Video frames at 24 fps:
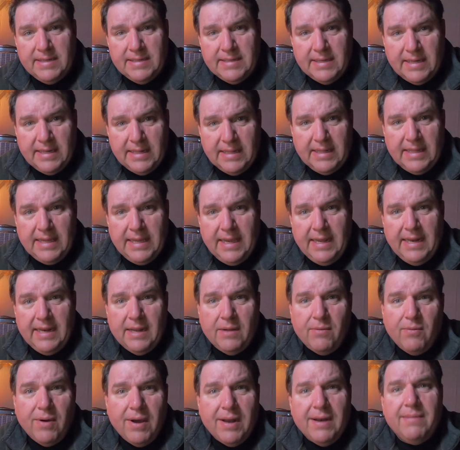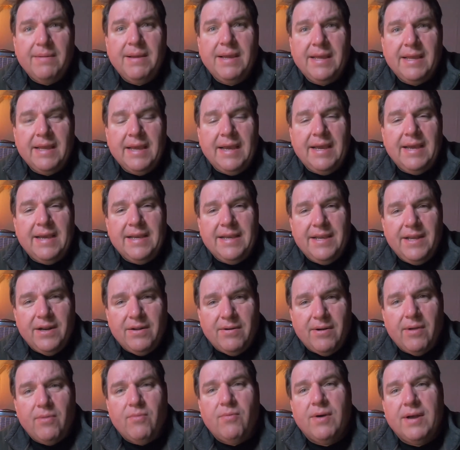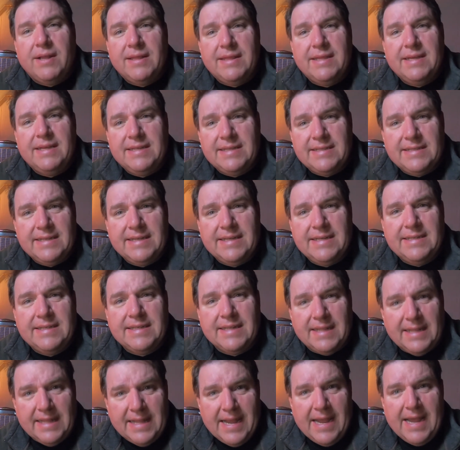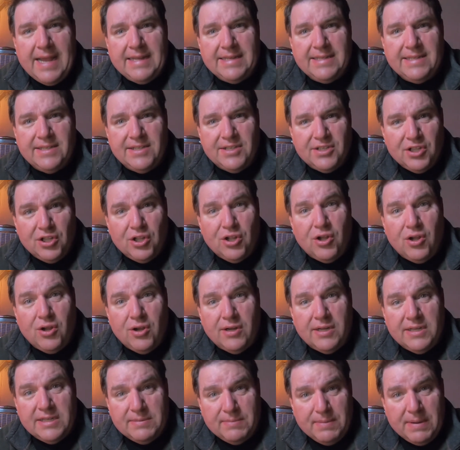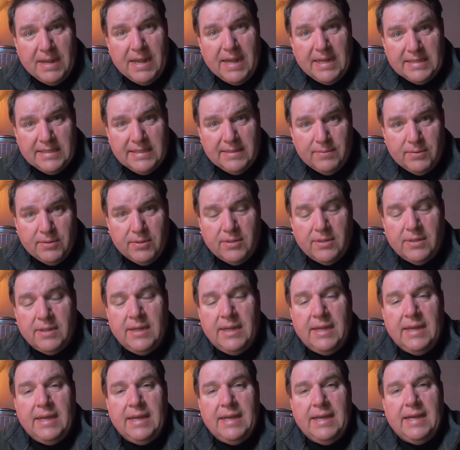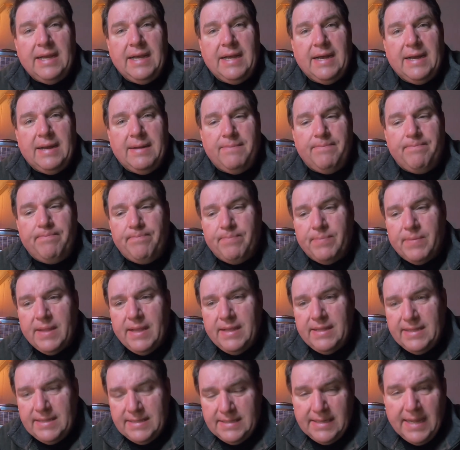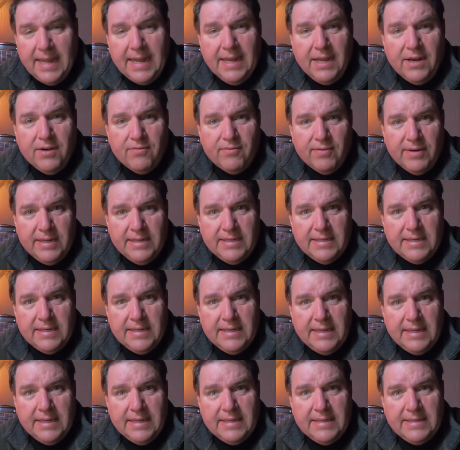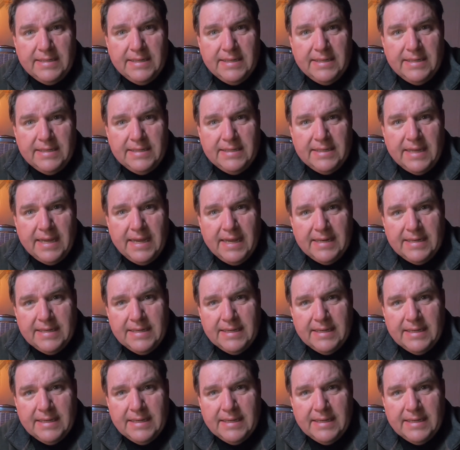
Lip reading: and clean. I want I want these things to last as long as possible. The second reason is that,